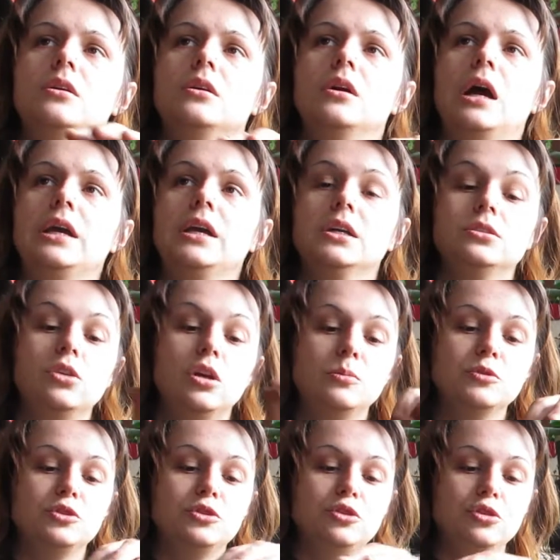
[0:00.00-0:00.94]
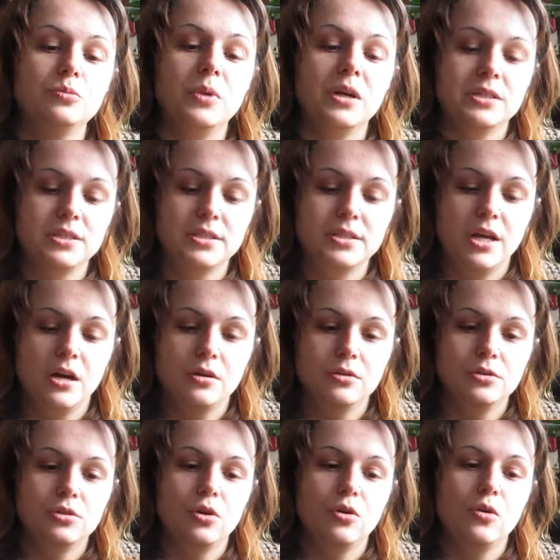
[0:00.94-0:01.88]
I guess, almost 2 months now.
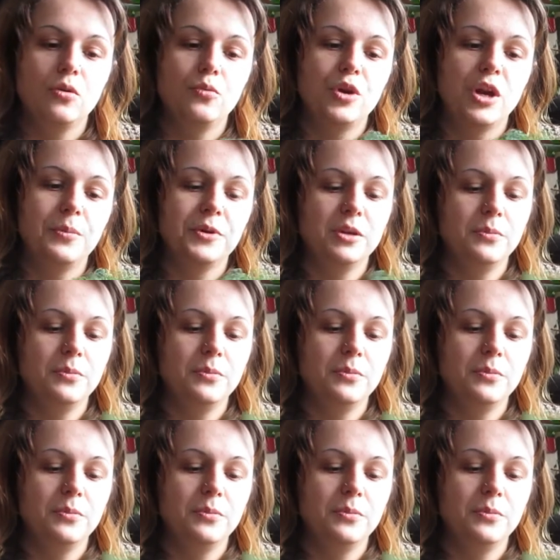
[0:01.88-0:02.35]
So what I'm going